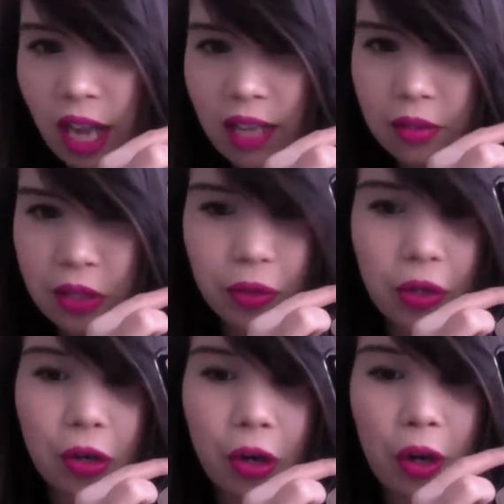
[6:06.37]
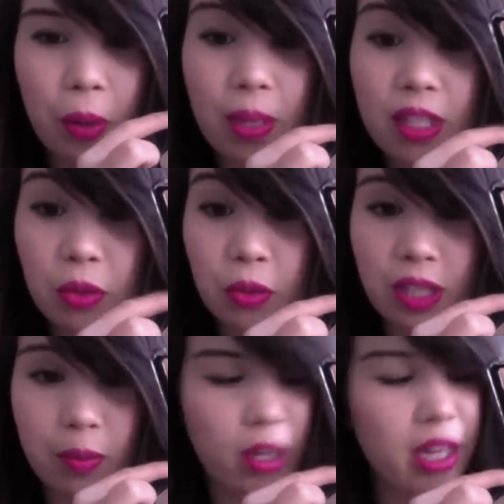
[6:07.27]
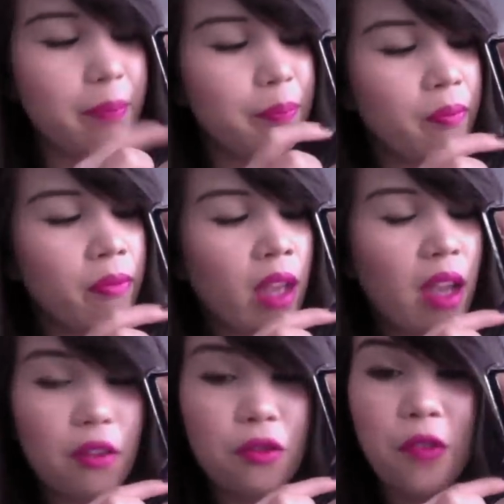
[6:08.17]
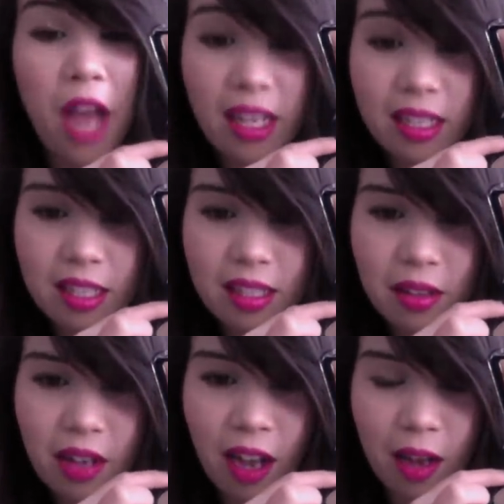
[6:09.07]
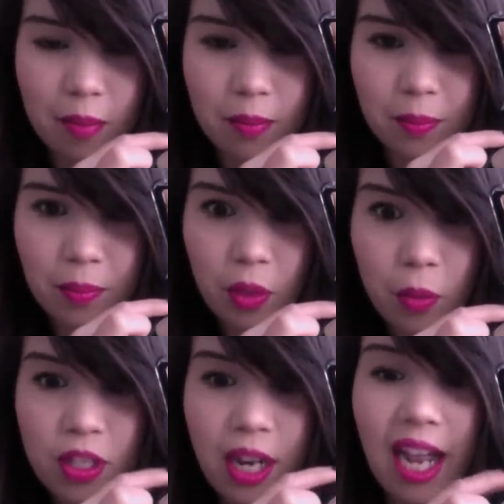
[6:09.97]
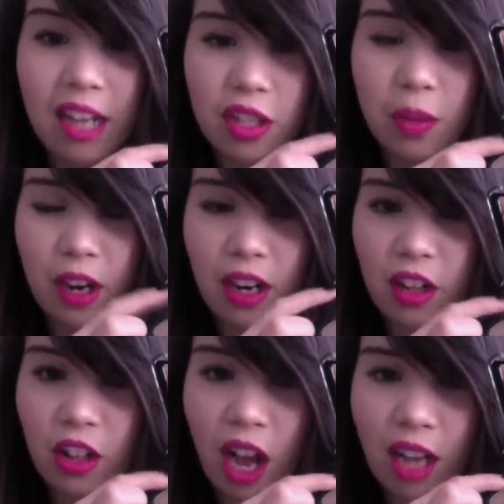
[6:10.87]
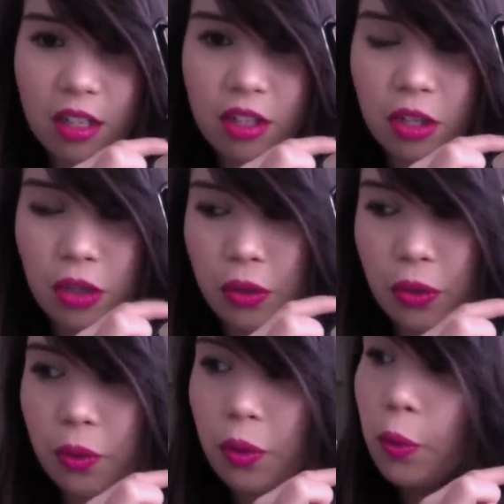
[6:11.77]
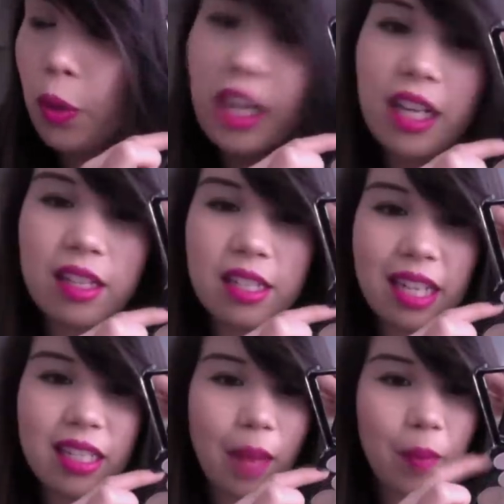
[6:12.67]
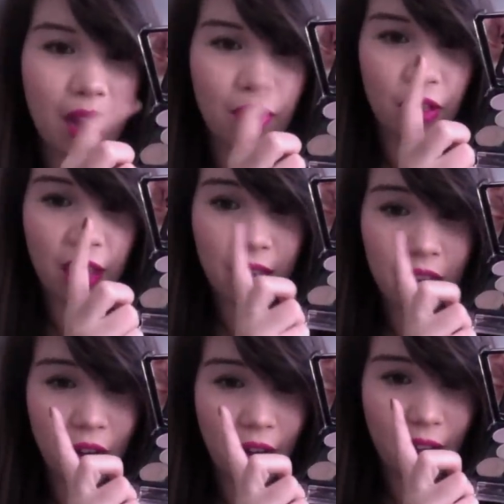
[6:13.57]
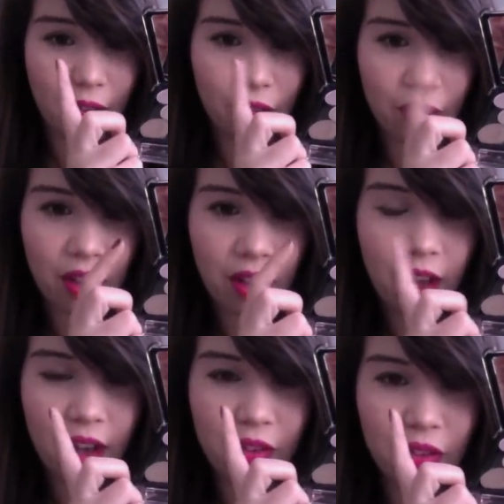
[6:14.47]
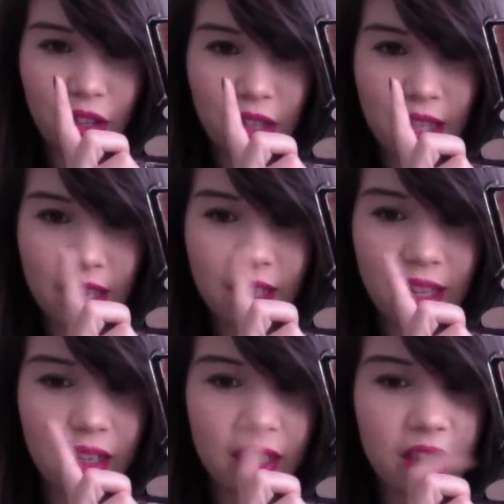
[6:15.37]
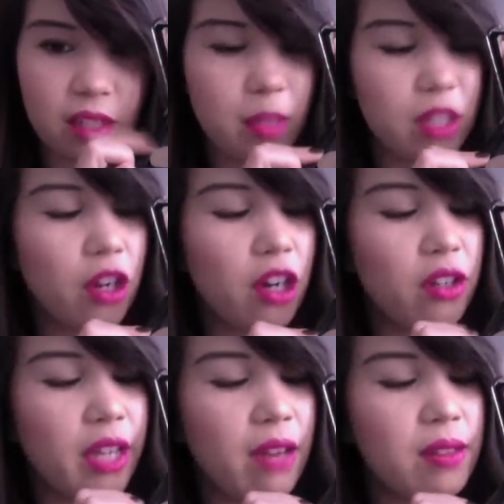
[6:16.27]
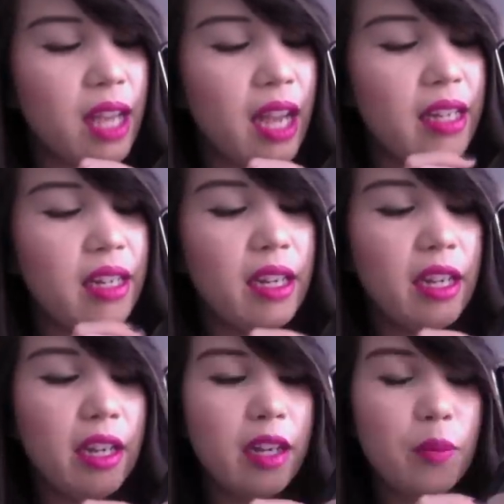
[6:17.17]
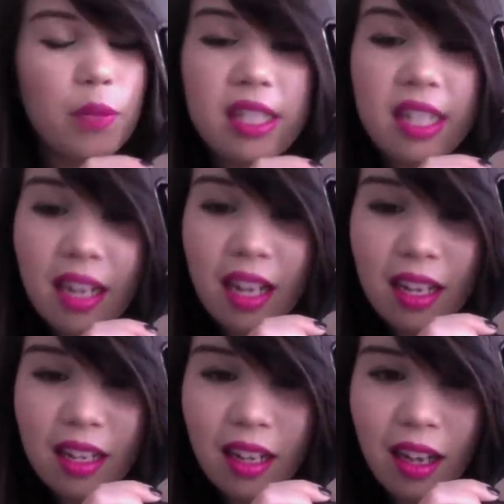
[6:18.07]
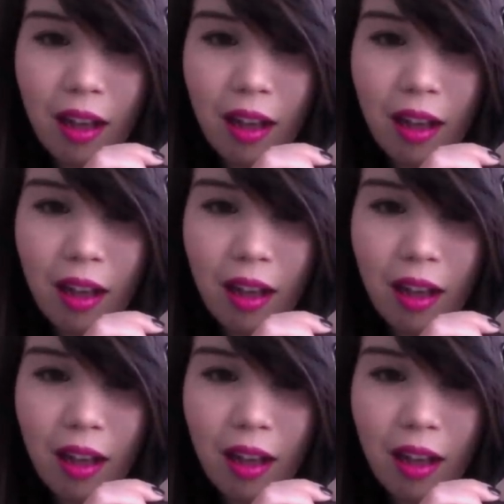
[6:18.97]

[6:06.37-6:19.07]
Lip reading: kind of duochrome. It's really pretty. Vex, which I actually wear a lot to work and in the daytime, kind of on the inner half of the lid and then into something darker on the outside. Patina,